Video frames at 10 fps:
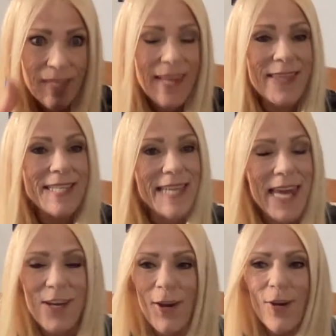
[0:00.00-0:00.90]
in the
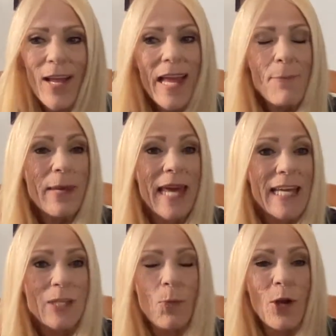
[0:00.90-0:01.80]
center,
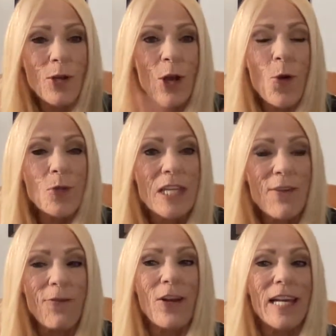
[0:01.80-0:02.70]
because we're no
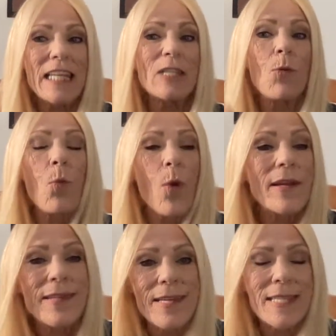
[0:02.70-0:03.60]
different. It's
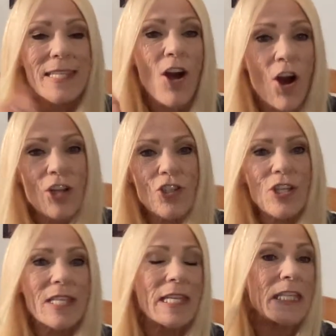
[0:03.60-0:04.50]
oneness,
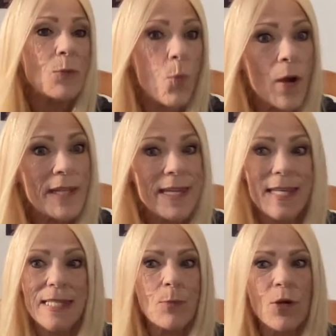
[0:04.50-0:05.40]
consciousness,
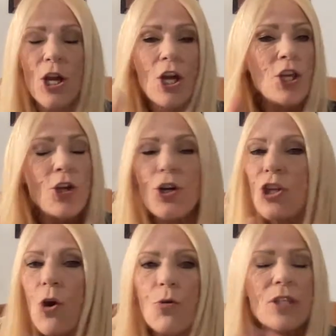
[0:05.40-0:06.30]
oneness. You're
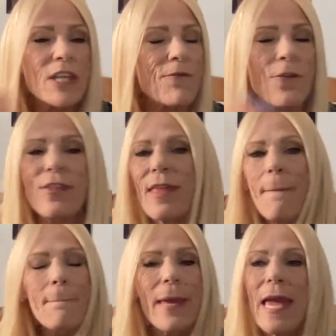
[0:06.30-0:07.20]
no different
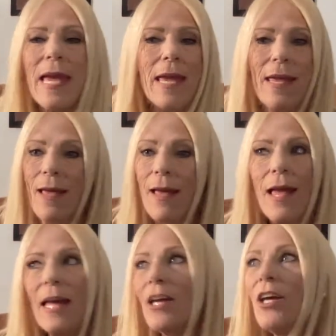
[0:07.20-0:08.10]
than me.
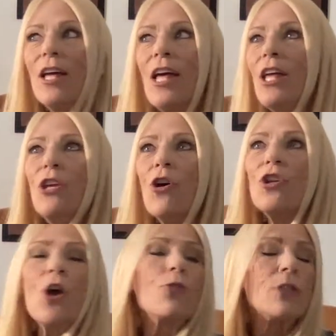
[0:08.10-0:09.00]
You're
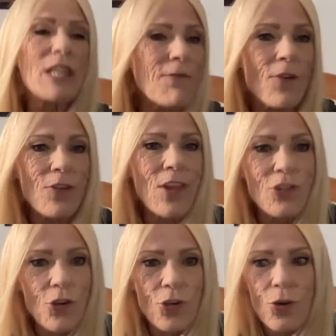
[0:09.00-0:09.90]
no different
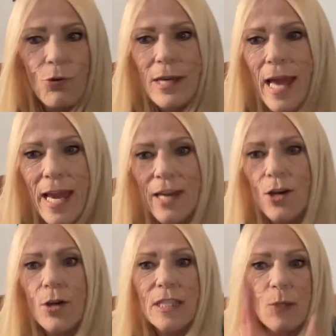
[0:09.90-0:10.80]
than your
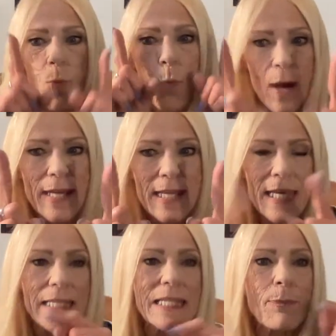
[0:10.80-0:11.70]
creator. It's
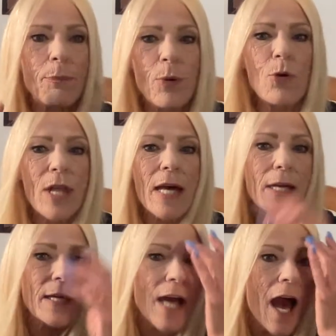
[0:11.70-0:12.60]
oneness, Buddha,
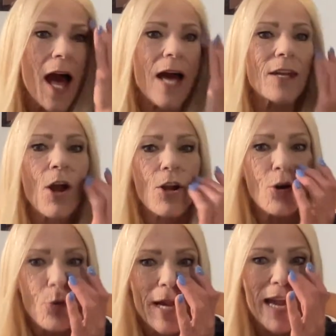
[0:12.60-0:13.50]
God, our
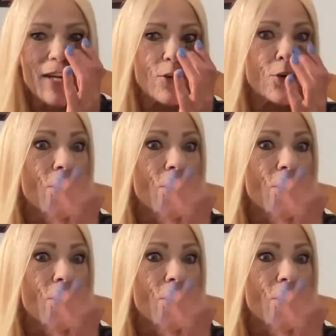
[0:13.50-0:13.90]
creator,